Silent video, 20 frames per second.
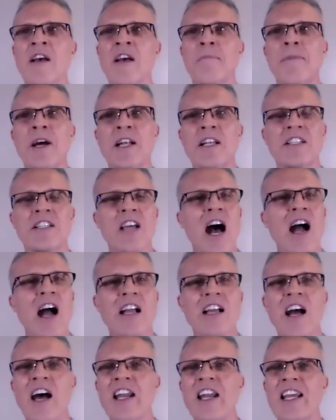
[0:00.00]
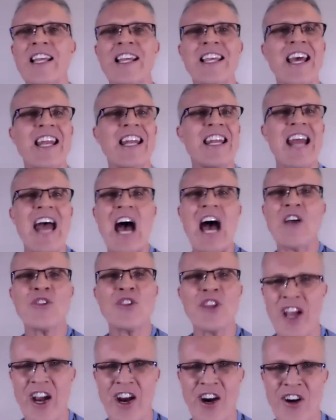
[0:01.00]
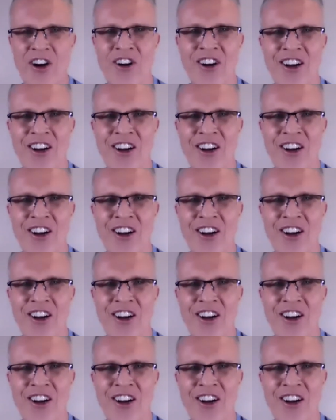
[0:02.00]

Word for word: but doggone it, get it out there.